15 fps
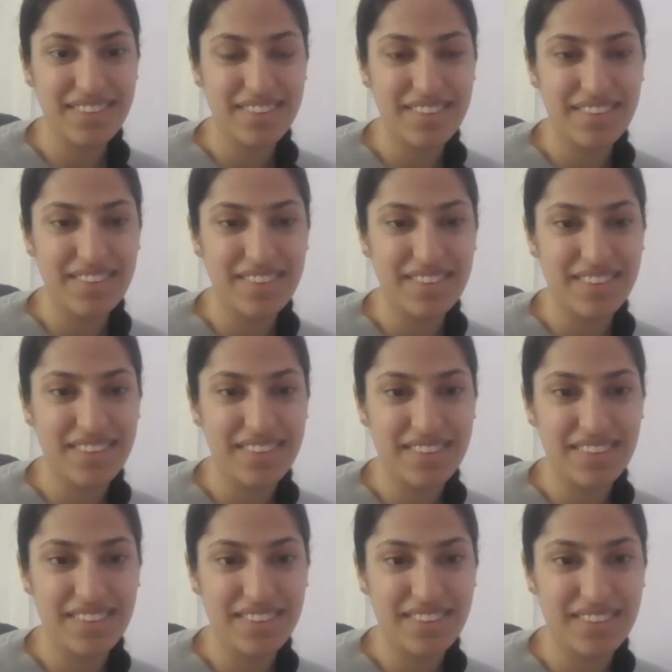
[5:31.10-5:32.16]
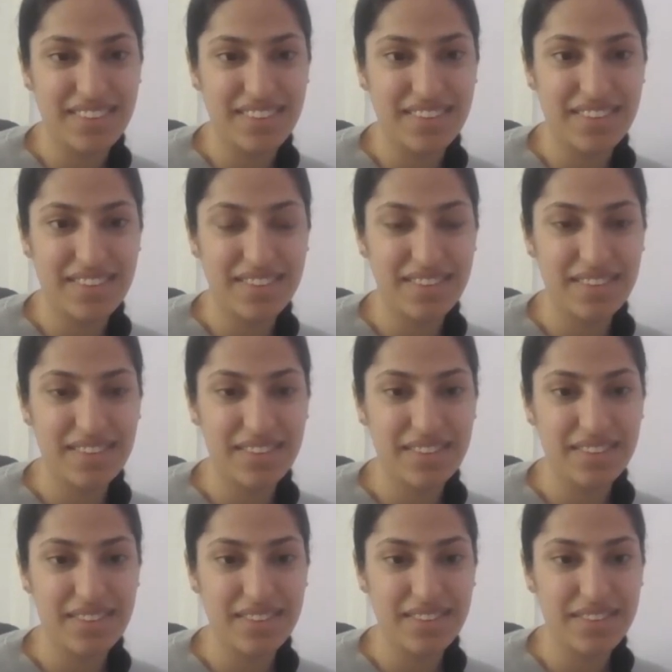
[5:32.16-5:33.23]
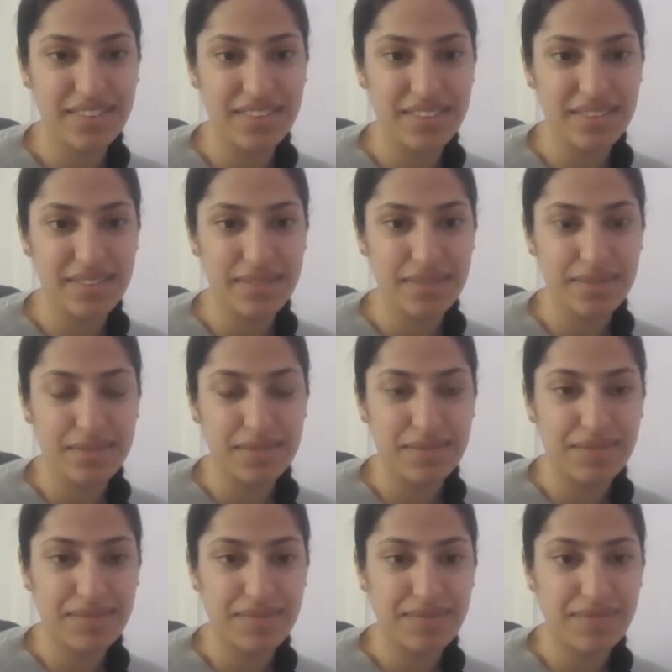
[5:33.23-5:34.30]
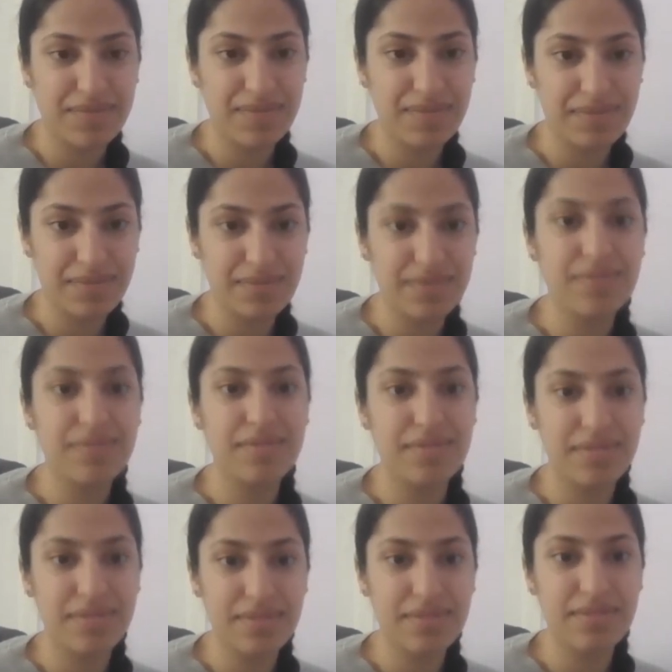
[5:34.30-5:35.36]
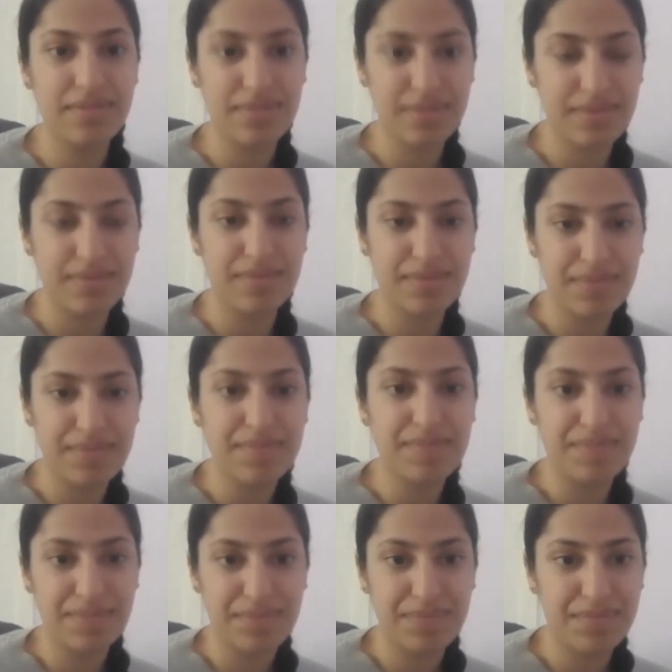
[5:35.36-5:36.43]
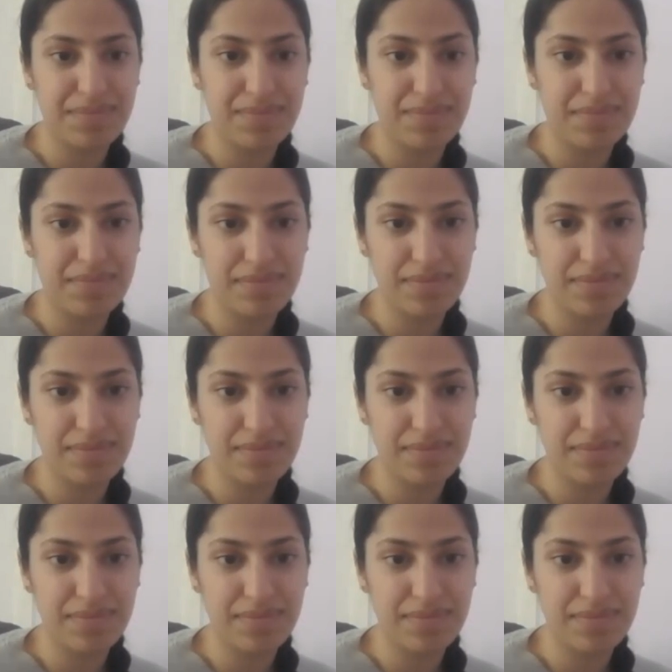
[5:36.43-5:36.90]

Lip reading: (silent)